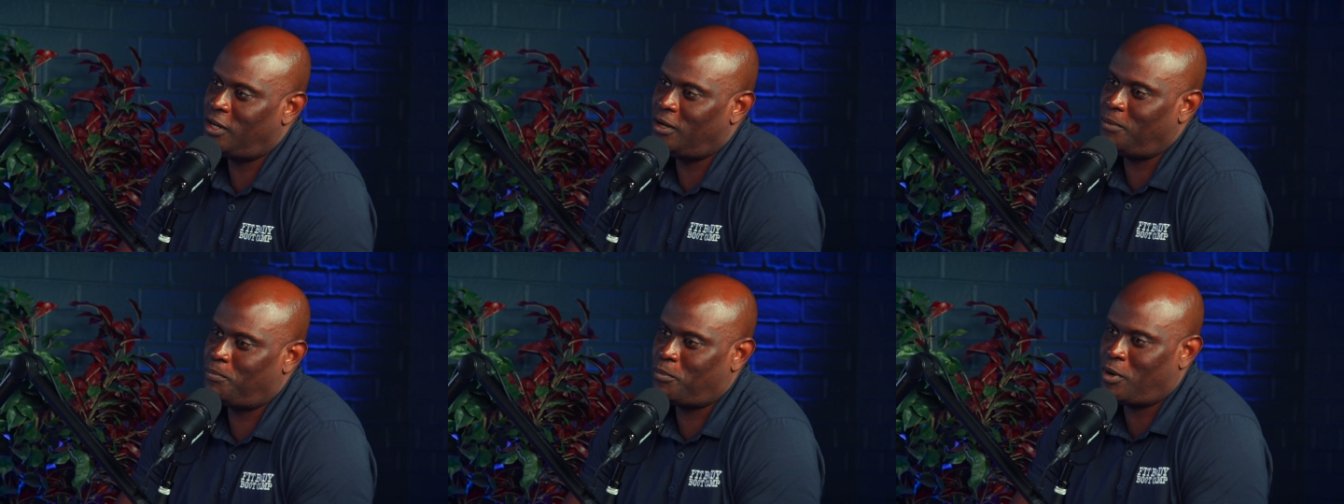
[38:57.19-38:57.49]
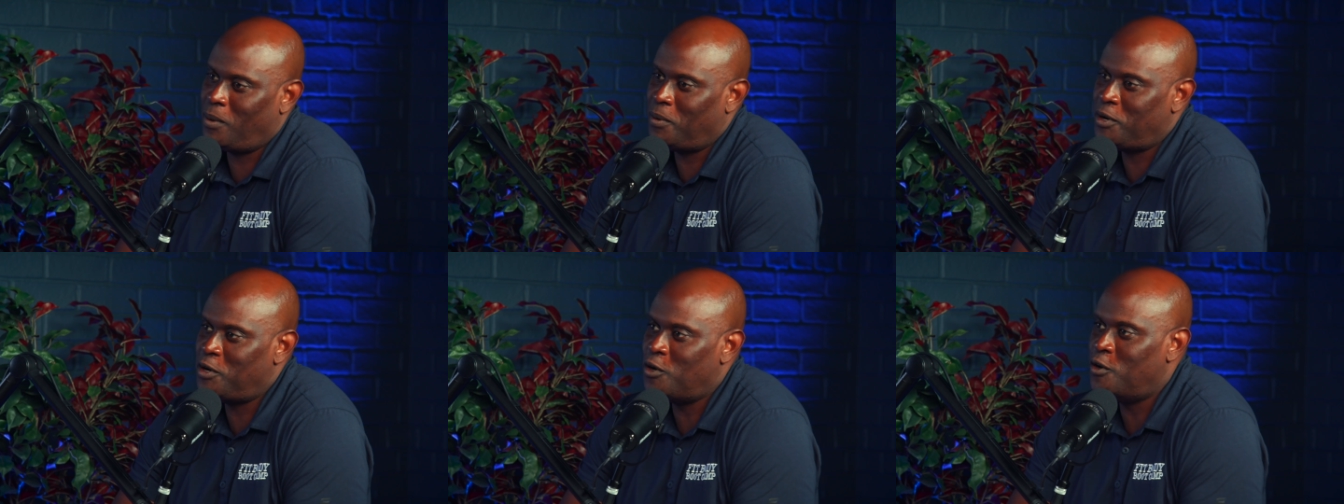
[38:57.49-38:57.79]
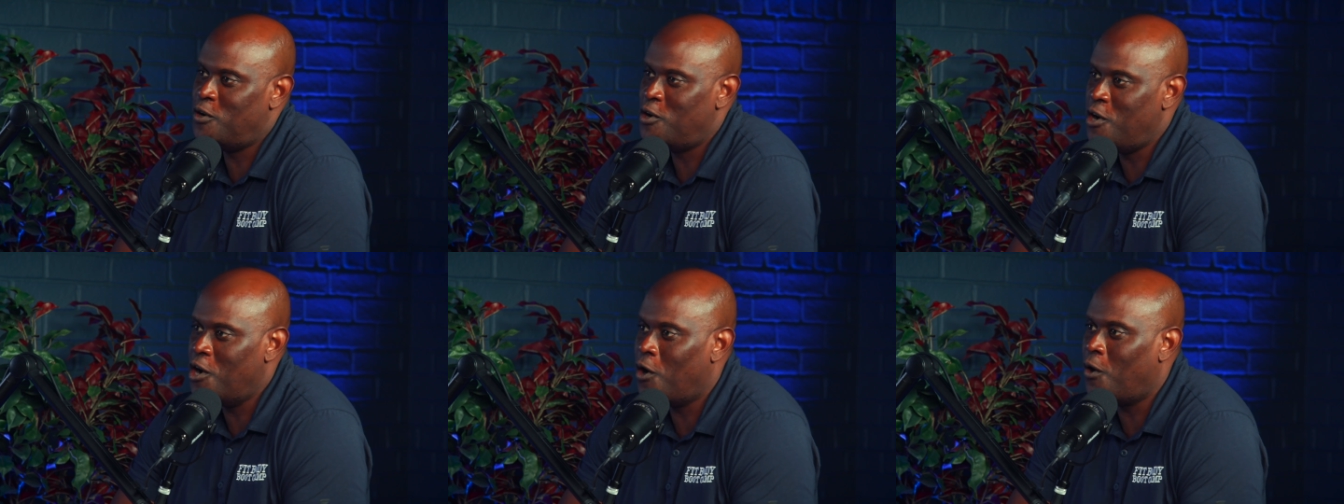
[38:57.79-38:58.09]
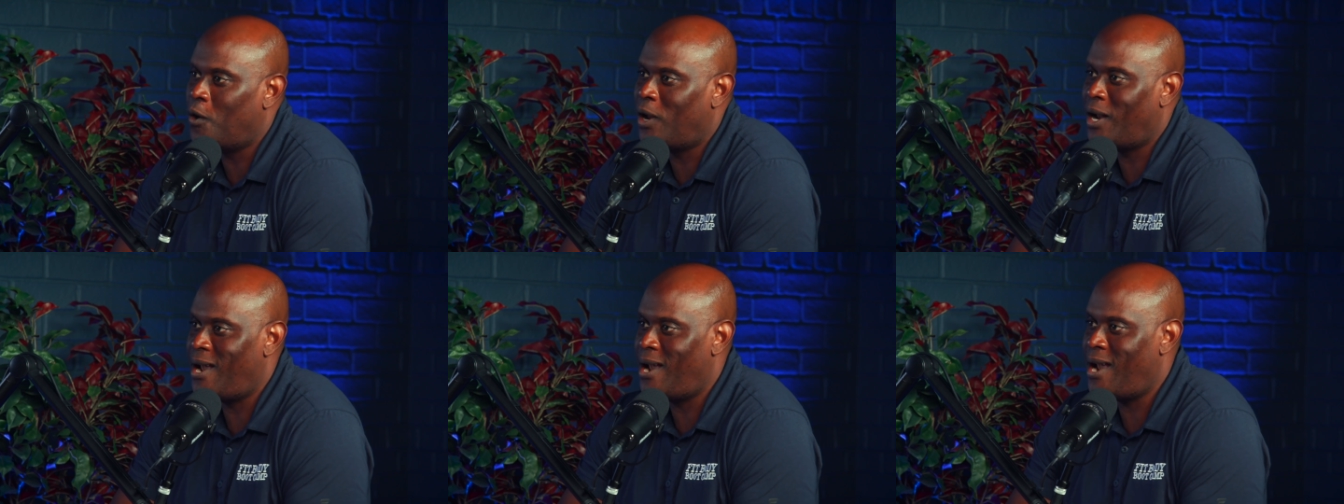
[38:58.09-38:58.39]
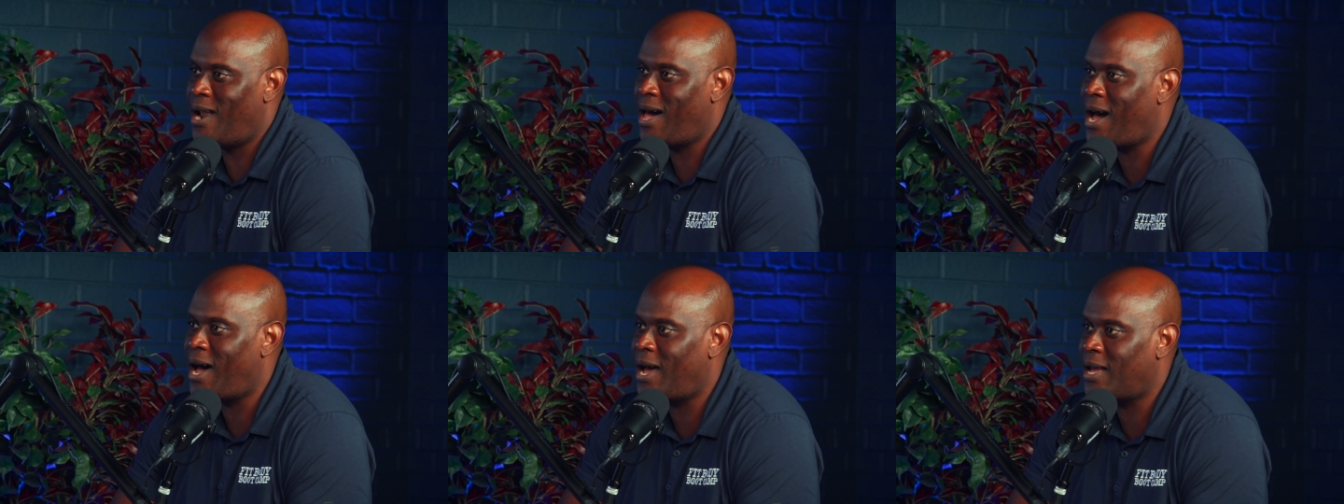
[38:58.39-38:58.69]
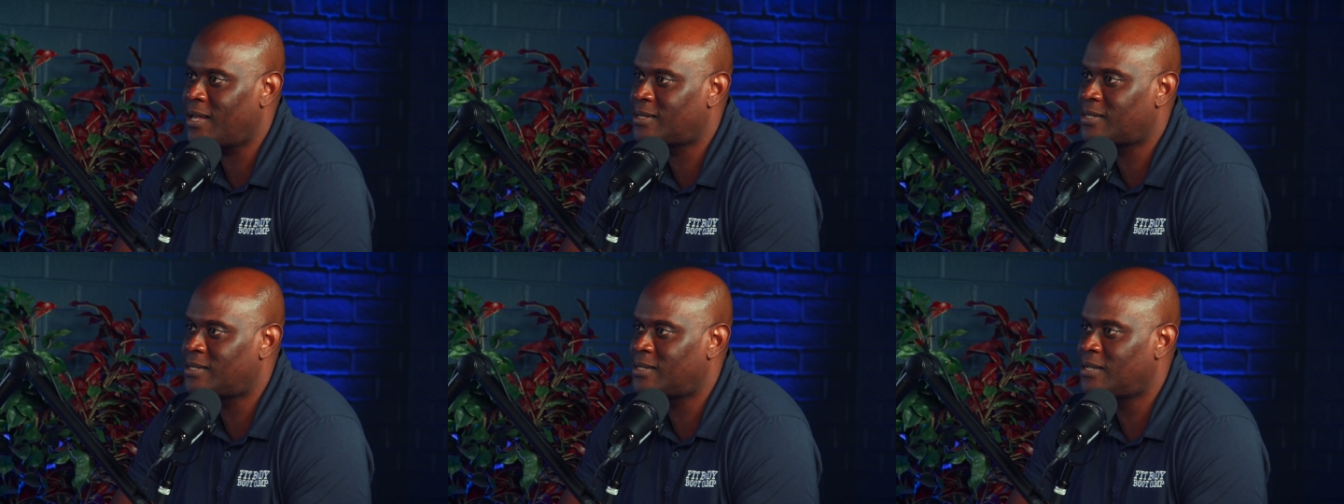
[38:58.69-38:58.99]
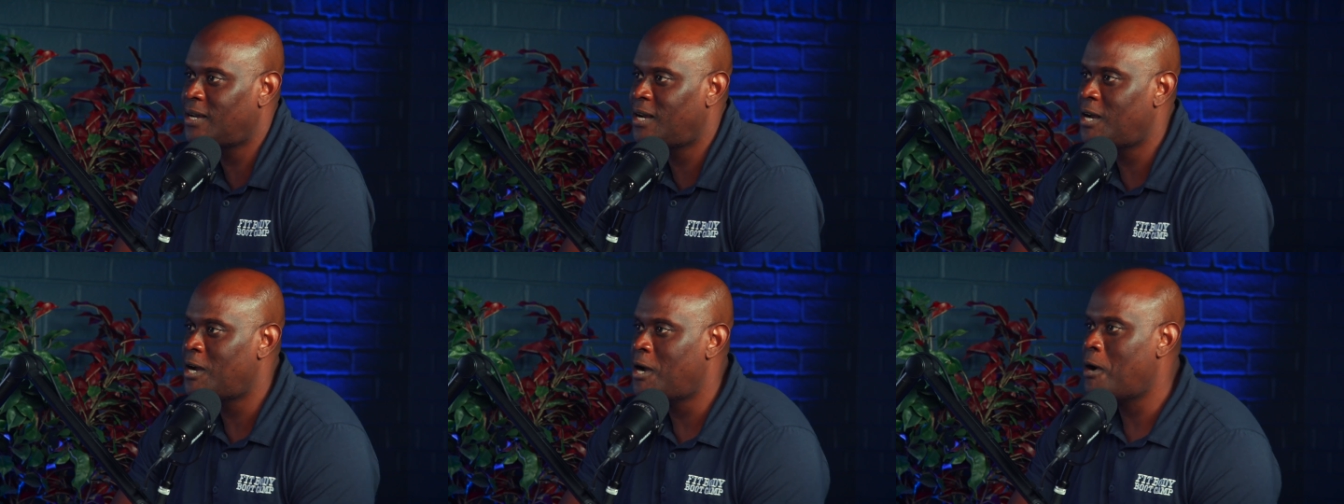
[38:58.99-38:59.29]
They probably don't know a lot.
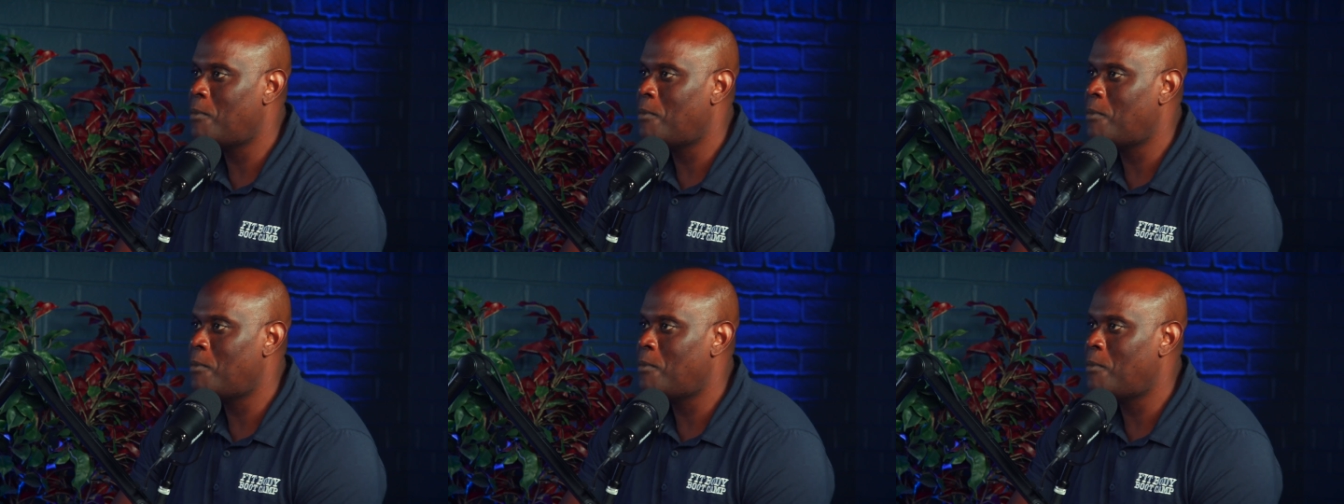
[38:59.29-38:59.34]
Yeah.